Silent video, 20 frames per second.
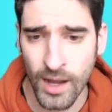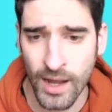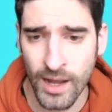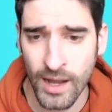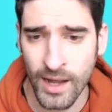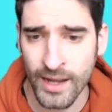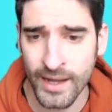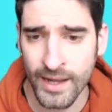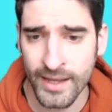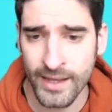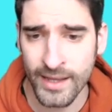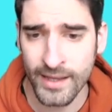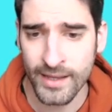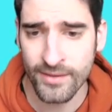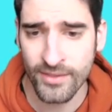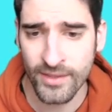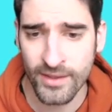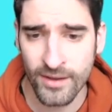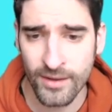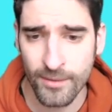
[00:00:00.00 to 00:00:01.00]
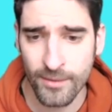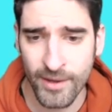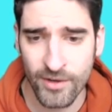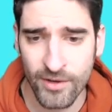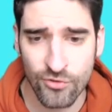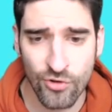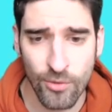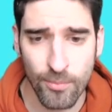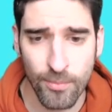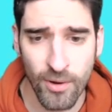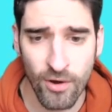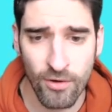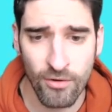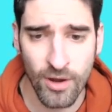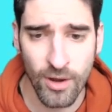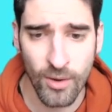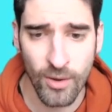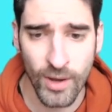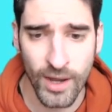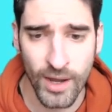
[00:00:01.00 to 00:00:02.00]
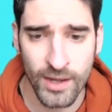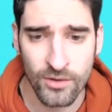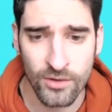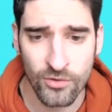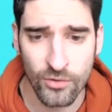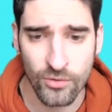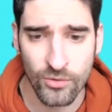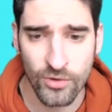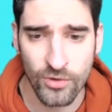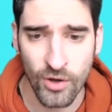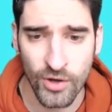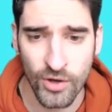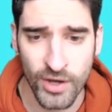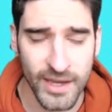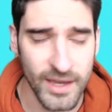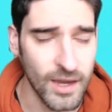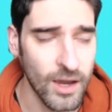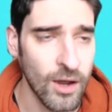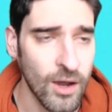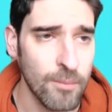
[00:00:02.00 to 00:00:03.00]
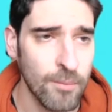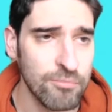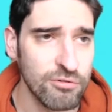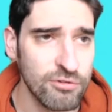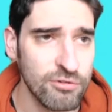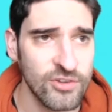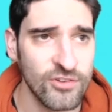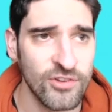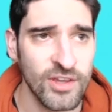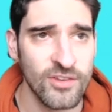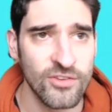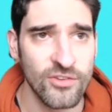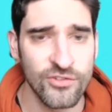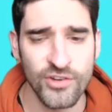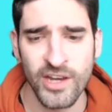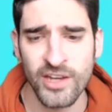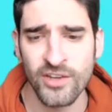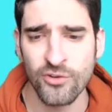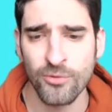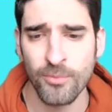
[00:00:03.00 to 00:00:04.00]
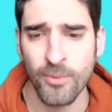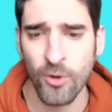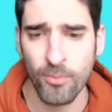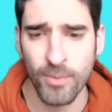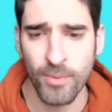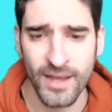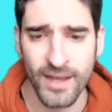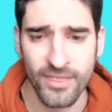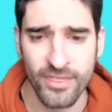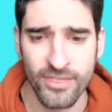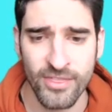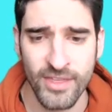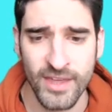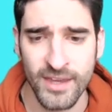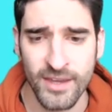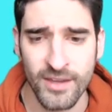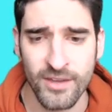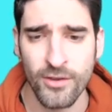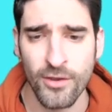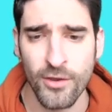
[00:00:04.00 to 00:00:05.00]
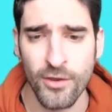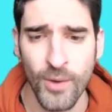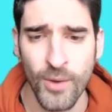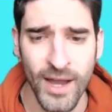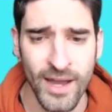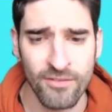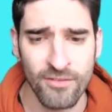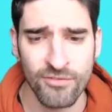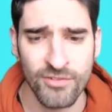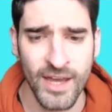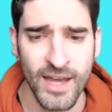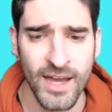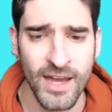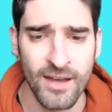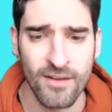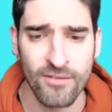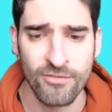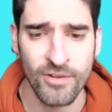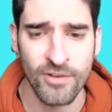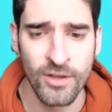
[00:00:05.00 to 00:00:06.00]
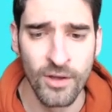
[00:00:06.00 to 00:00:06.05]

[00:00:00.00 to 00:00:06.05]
I think Pedro Porro and Udogie are pretty interchangeable, but I think you have to have